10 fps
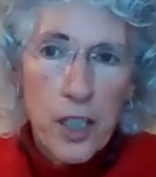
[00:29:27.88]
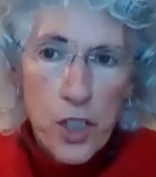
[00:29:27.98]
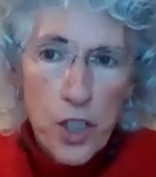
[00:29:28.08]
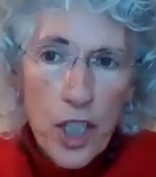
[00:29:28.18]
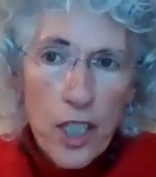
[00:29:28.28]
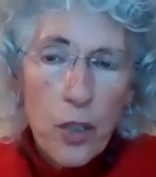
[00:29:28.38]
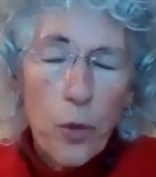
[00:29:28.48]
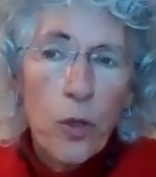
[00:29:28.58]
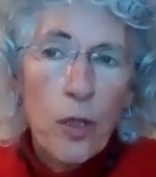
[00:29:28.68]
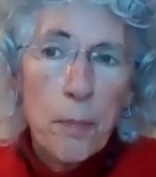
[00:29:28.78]
a sheet
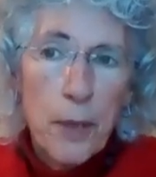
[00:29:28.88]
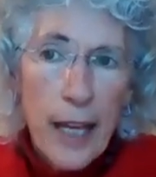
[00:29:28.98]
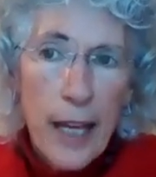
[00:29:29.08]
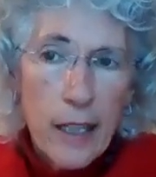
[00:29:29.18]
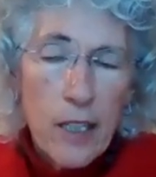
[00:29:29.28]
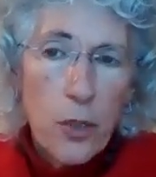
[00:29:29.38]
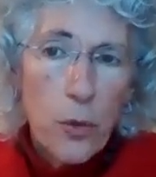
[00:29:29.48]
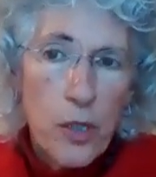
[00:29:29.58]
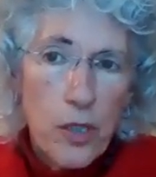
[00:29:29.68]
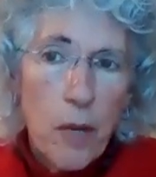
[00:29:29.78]
or a blanket
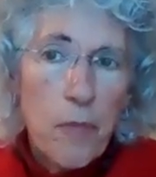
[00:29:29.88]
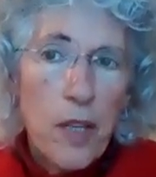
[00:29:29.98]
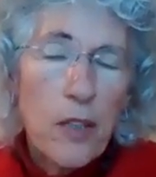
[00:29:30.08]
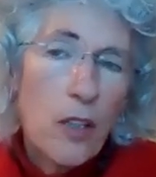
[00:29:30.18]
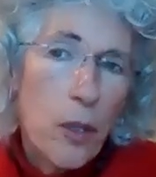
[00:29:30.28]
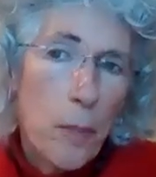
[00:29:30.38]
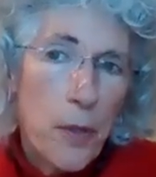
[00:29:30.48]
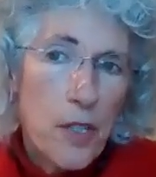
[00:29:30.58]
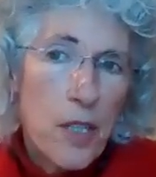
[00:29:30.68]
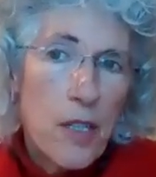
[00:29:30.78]
or something that the
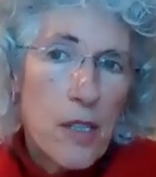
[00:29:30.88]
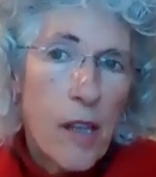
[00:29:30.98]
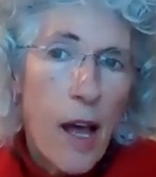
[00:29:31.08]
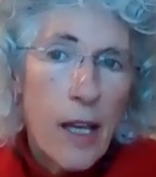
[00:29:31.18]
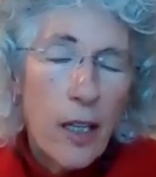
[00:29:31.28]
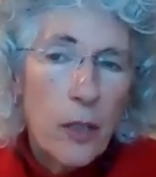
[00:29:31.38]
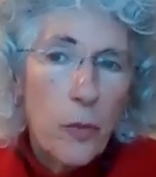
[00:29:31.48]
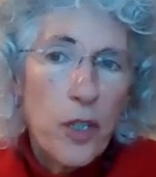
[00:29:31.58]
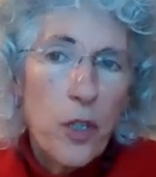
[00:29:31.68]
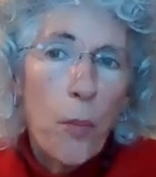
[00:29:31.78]
person is lying
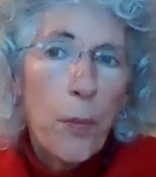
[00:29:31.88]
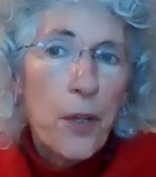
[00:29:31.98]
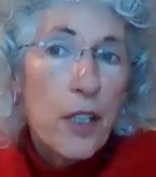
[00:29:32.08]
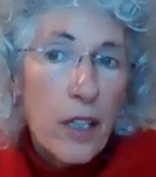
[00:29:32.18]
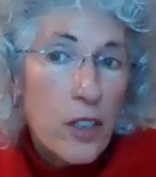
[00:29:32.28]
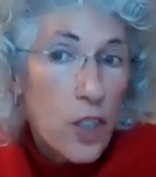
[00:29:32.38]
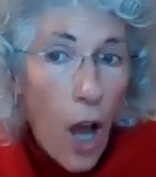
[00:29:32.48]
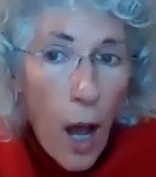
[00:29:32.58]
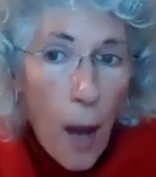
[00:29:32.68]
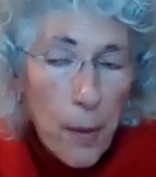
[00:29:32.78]
on. We don't put it on
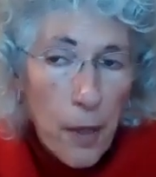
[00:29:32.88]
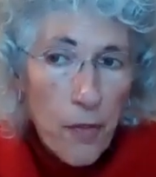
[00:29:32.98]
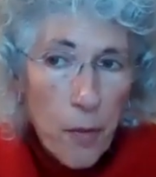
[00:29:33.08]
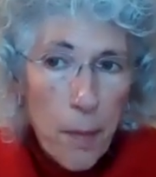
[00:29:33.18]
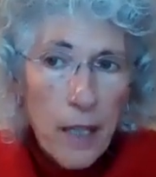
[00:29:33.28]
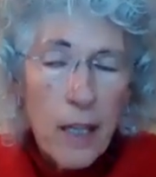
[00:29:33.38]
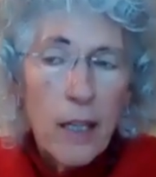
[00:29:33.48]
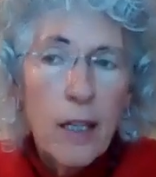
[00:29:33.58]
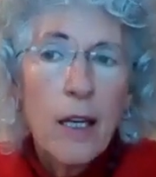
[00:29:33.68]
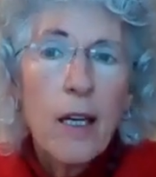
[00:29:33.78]
top of the
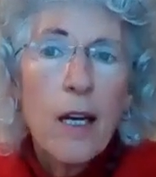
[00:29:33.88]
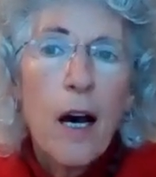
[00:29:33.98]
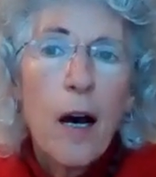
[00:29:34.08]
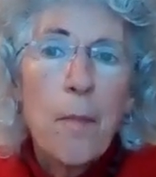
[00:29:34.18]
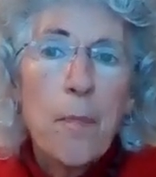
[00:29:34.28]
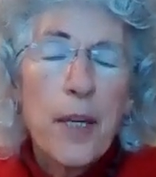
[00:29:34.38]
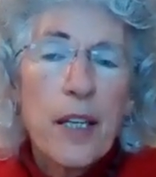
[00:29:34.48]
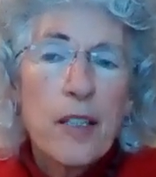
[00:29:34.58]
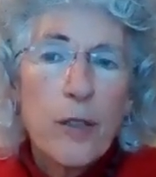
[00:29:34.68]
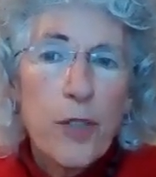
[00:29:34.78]
bedding
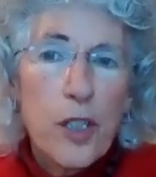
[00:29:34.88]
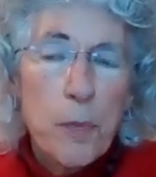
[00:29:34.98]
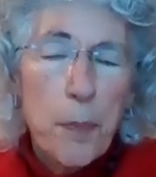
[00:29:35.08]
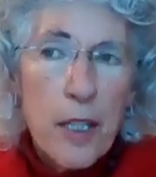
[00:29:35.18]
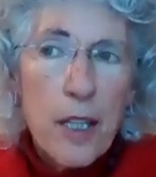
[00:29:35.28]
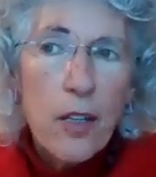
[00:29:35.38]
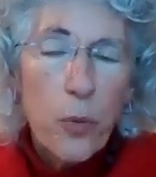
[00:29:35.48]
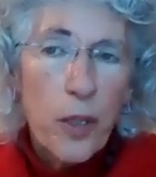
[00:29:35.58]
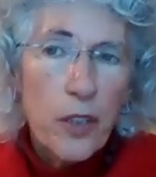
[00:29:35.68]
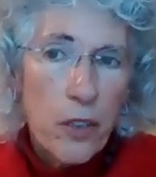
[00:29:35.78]
because if it's
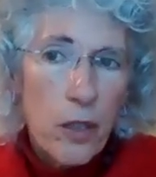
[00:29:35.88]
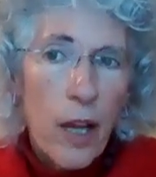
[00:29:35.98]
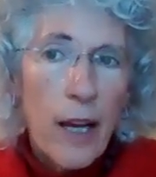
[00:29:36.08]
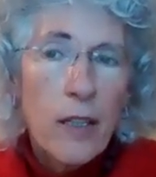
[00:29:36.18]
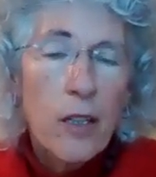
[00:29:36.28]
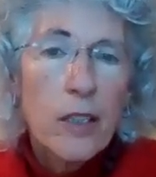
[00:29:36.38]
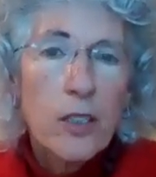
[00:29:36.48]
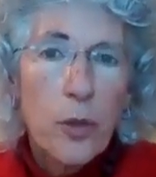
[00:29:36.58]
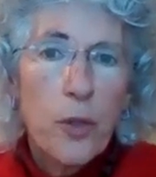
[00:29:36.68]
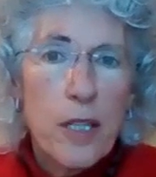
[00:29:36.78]
beneath what they're lying on,
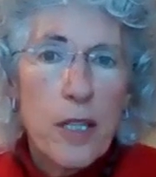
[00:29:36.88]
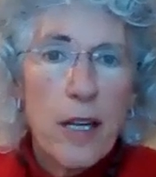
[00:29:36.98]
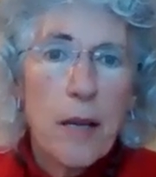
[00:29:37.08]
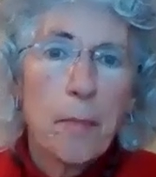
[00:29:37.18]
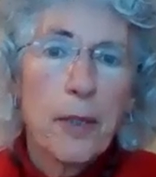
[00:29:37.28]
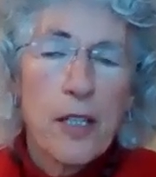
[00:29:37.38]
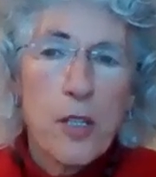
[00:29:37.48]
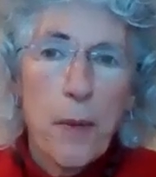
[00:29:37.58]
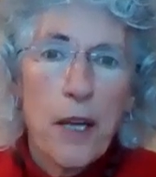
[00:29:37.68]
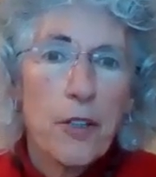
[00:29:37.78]
it's going to stay in
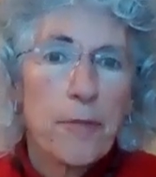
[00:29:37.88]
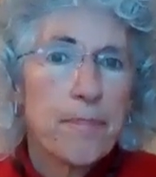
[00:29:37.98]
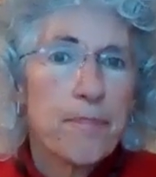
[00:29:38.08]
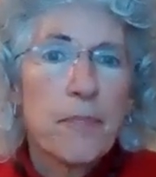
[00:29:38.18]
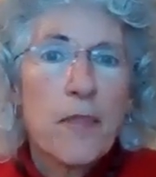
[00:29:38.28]
place better.